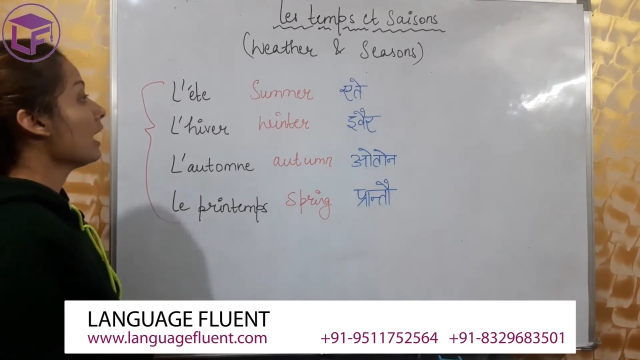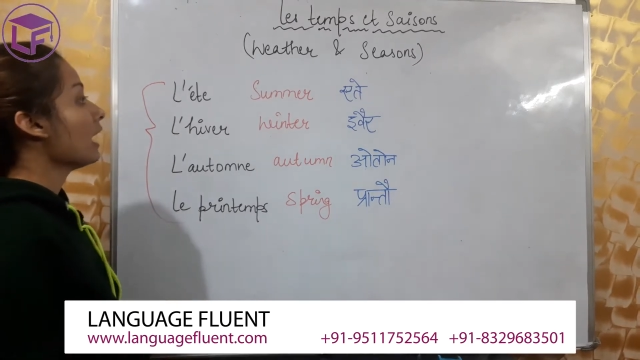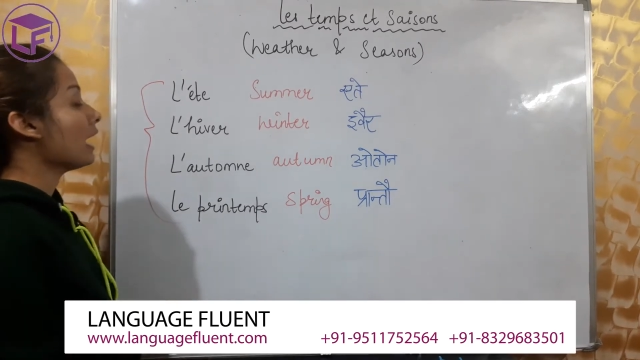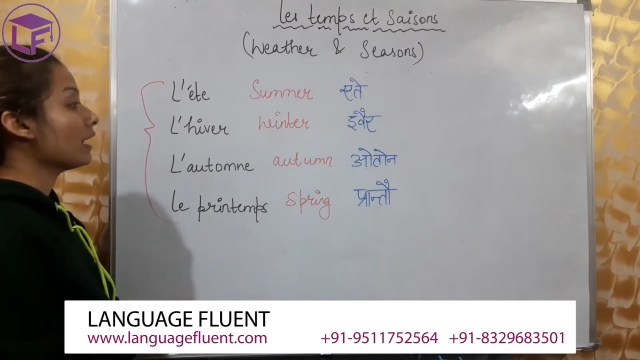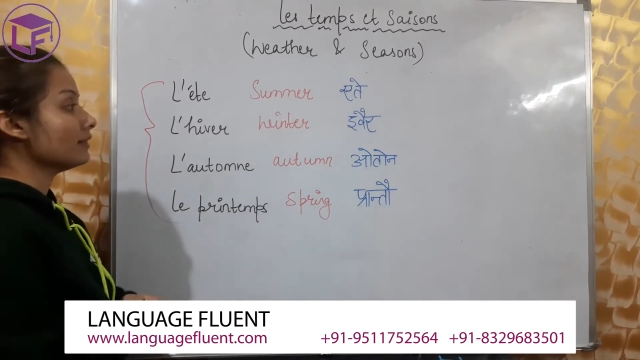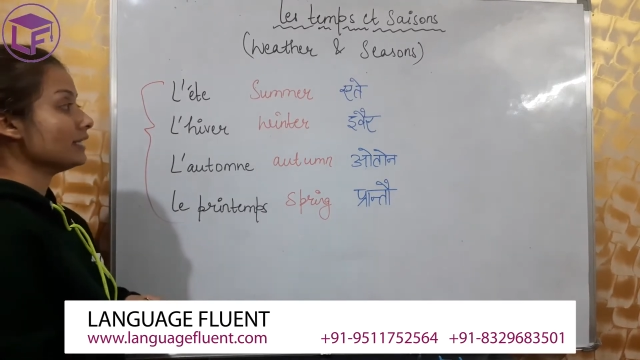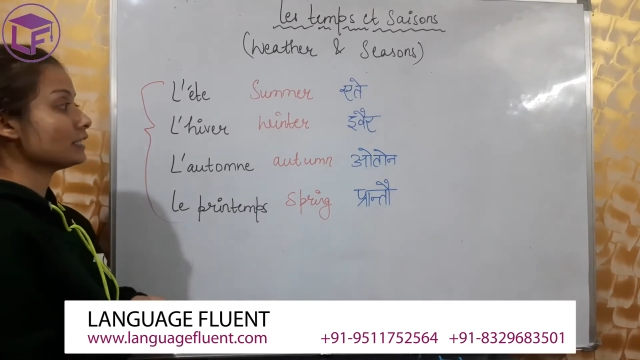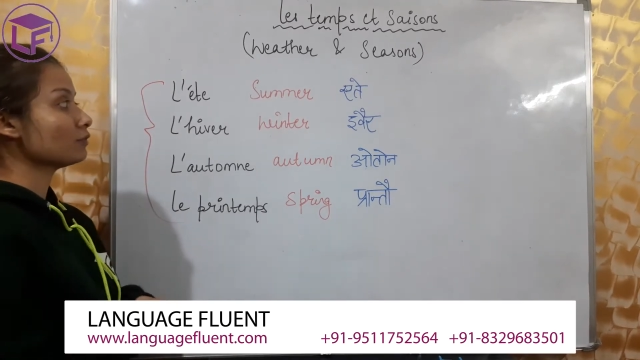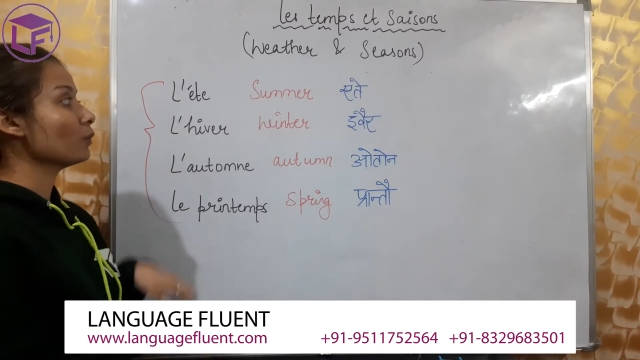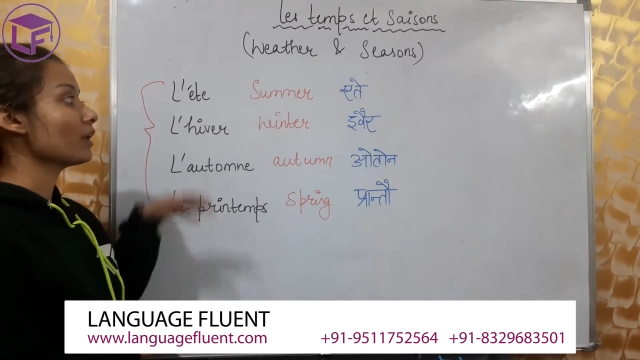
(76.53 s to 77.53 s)
And these
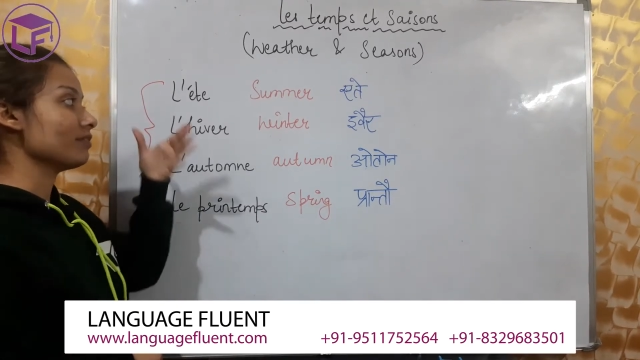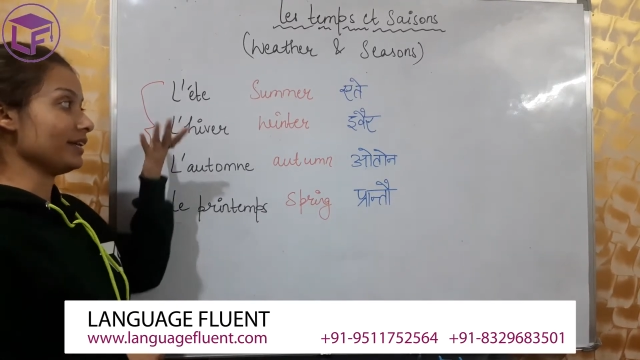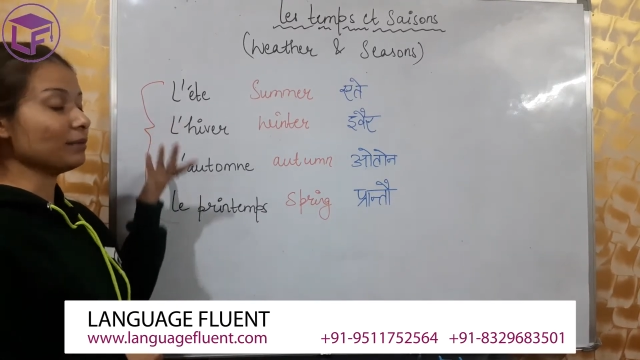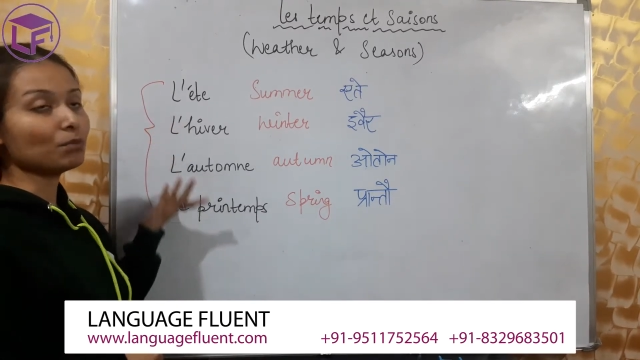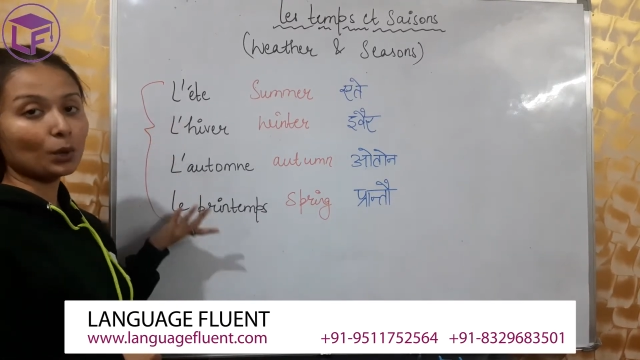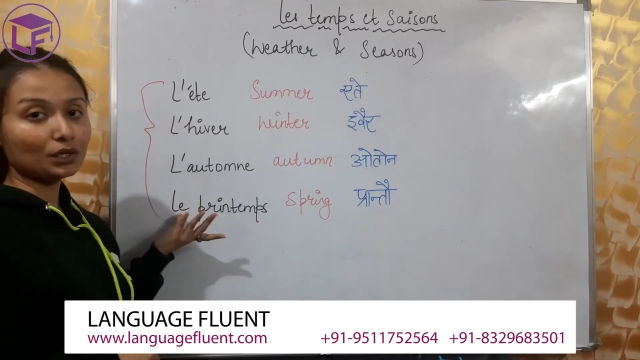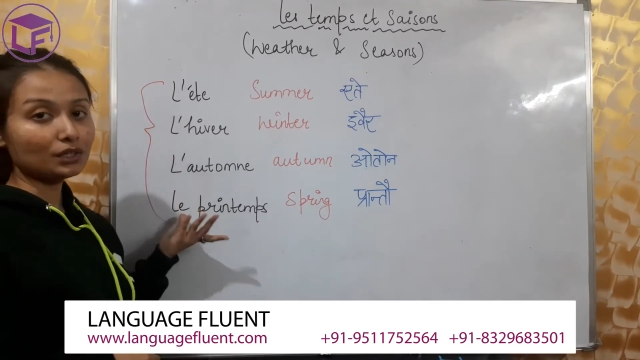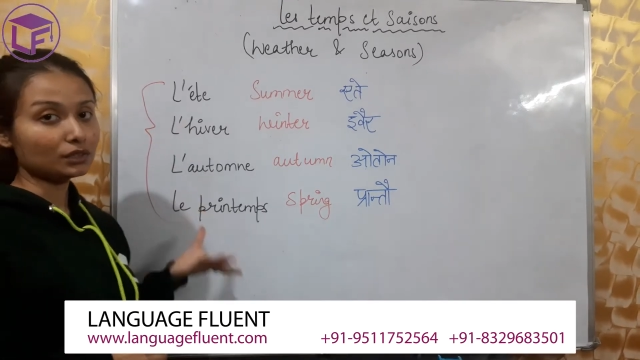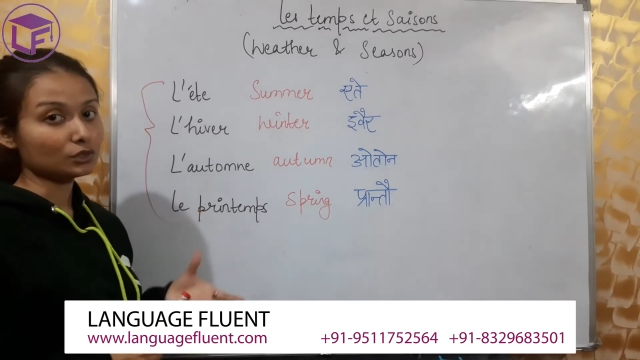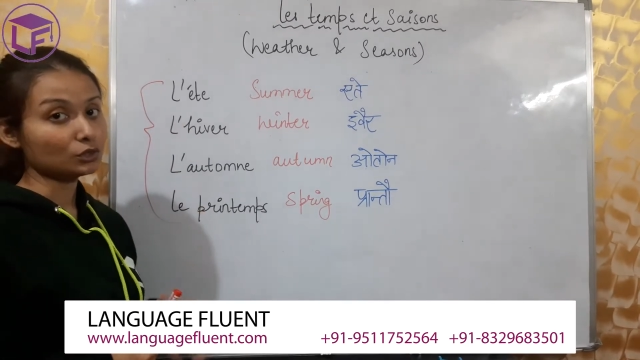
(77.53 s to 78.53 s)
4 are very important,
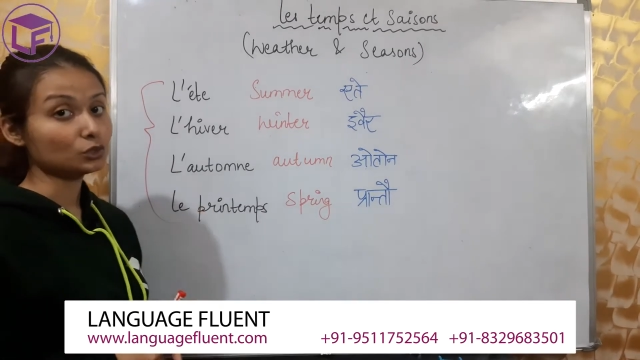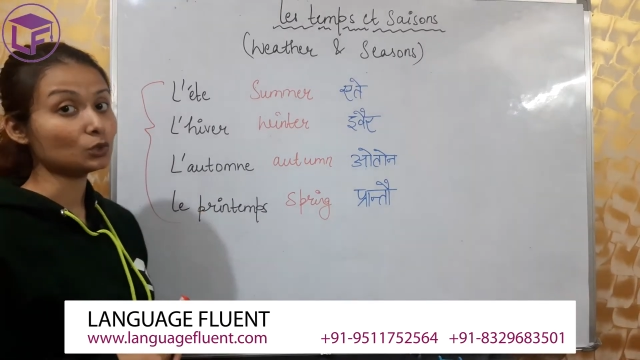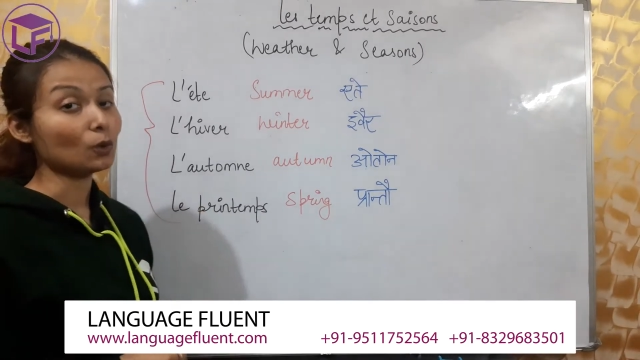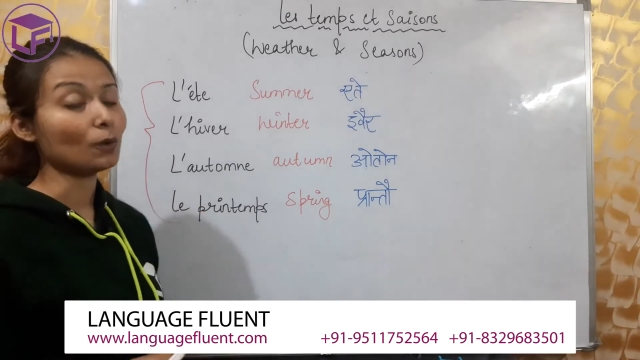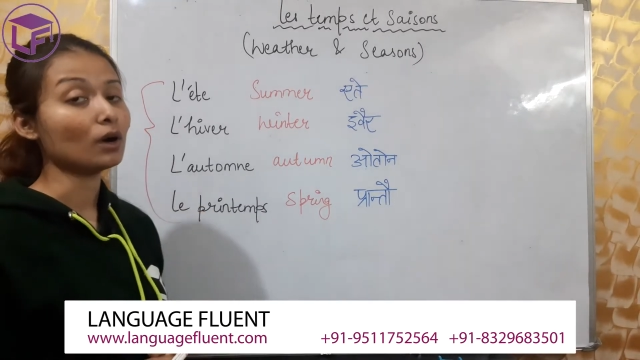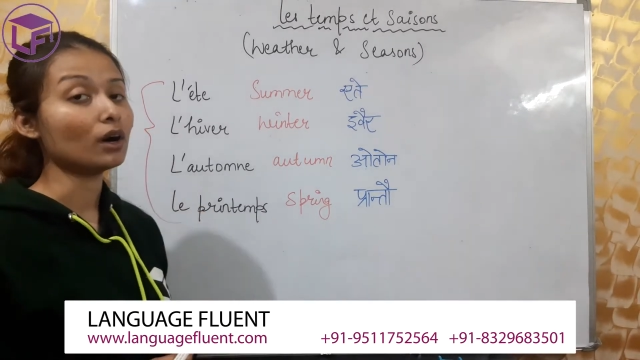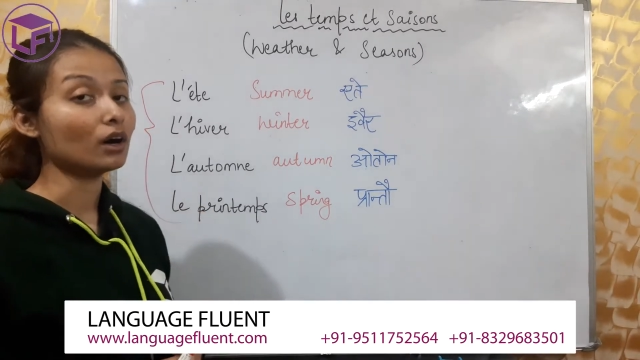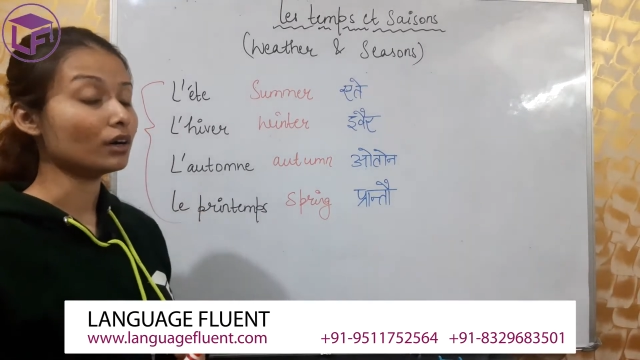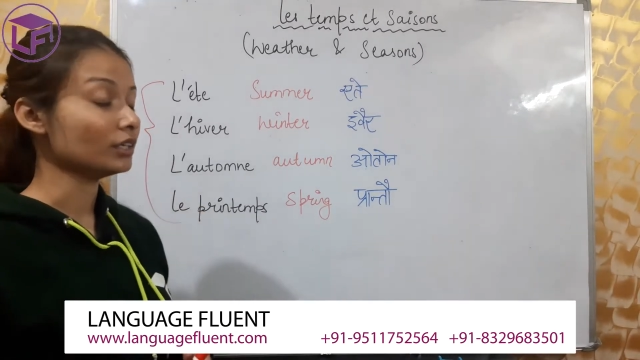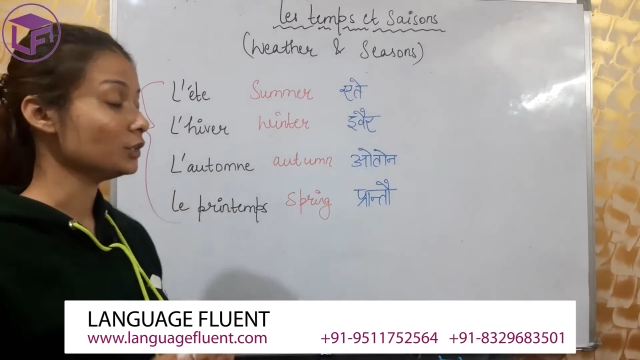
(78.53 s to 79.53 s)

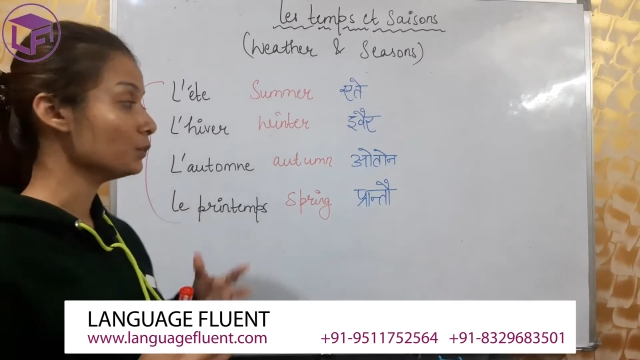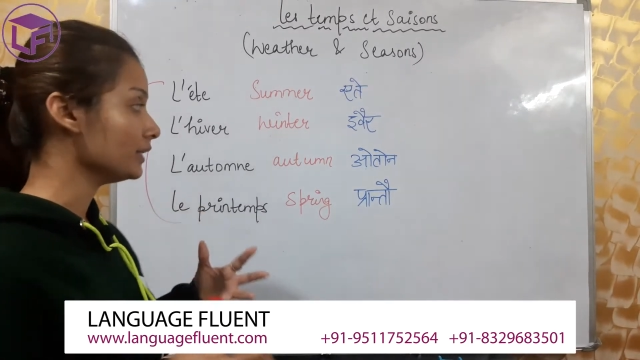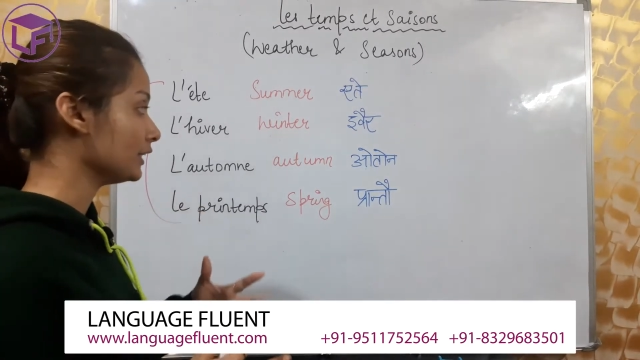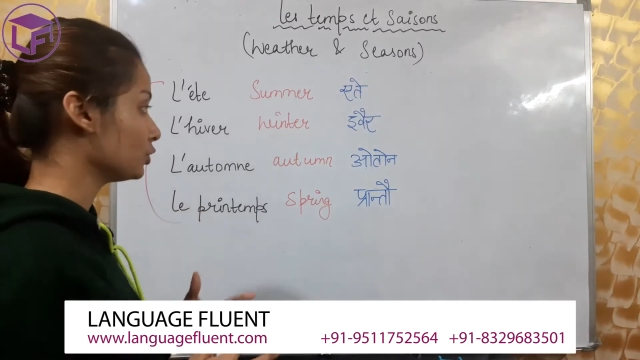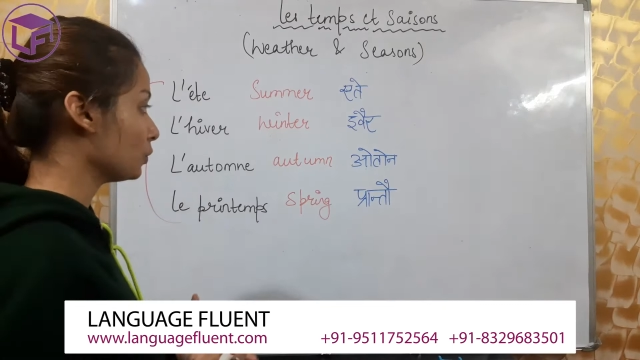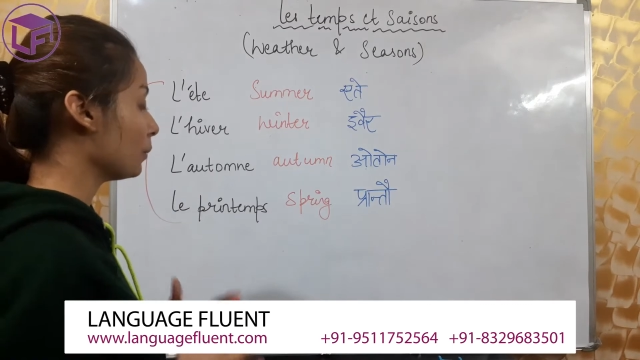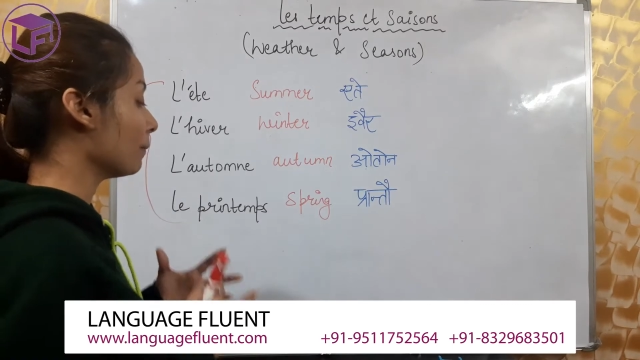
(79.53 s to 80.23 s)
so you need to